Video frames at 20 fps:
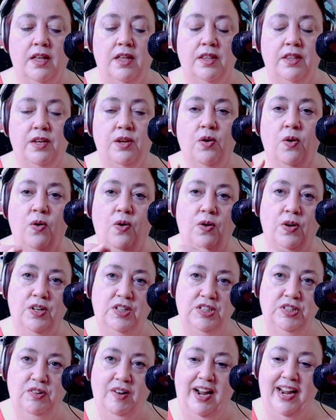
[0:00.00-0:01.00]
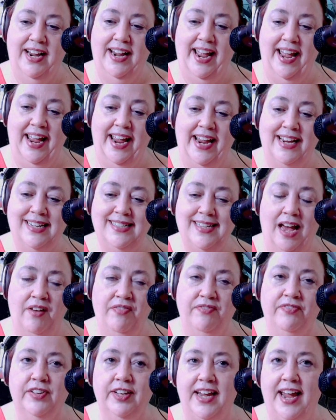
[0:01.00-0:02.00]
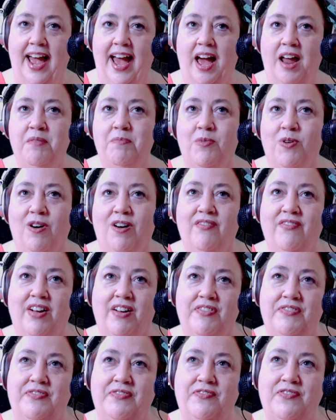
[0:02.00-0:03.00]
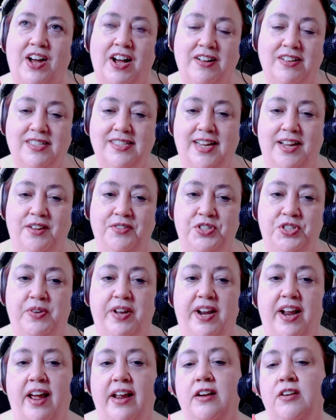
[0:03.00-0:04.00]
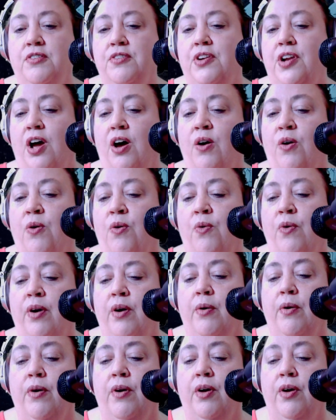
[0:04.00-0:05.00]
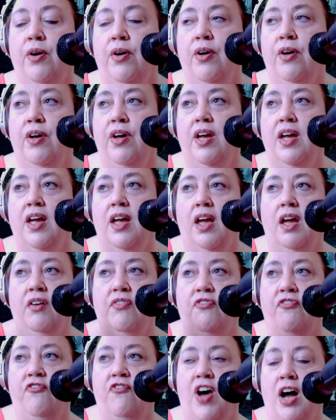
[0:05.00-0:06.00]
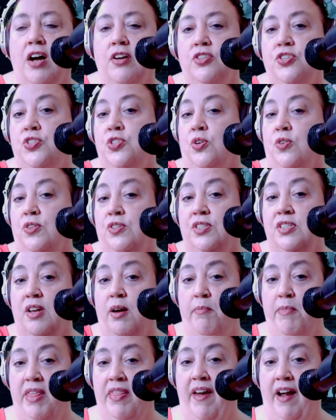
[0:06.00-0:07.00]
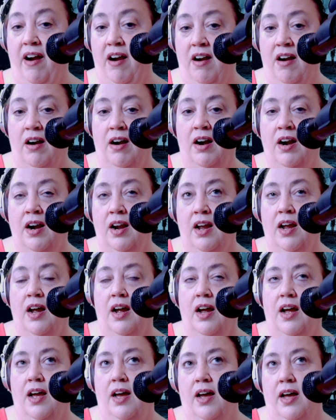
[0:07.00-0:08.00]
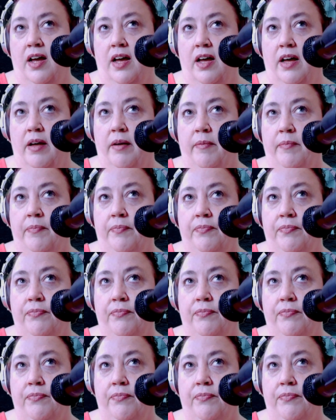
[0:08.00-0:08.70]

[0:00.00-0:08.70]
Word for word: the old reggae definitely had more of a funk sound to it. I don't know if funk stole some of their um,